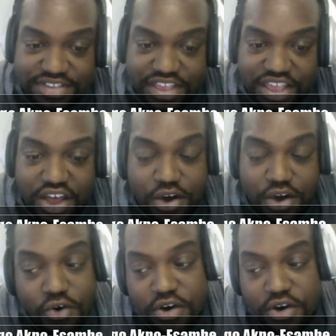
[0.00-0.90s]
Or
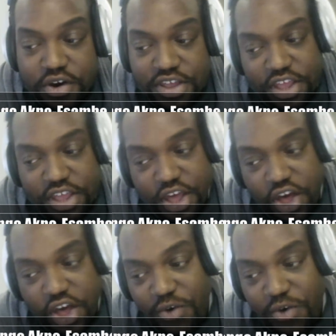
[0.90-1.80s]
you could go
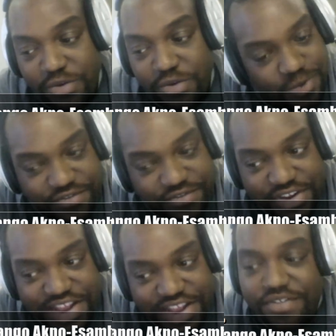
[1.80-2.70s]
wait for
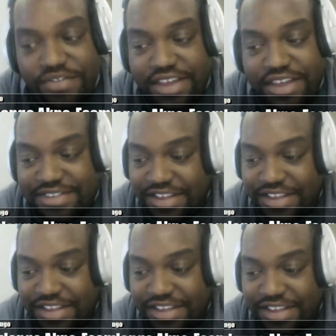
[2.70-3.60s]
Netflix, so wait
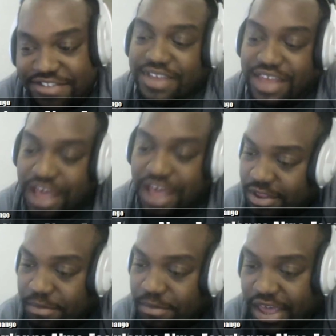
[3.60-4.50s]
for it to come in the
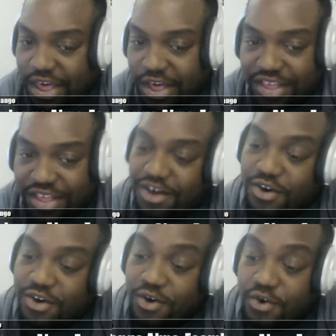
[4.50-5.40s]
mail,
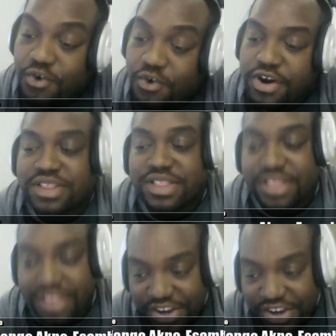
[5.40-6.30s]
or
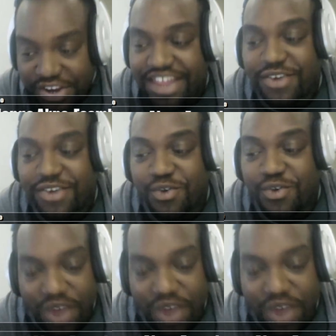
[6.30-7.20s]
literally wait for it to
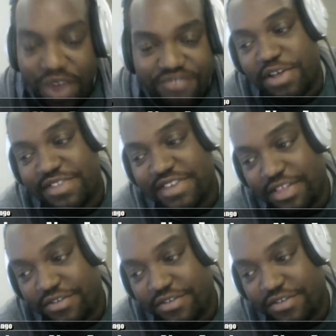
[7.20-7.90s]
come on television.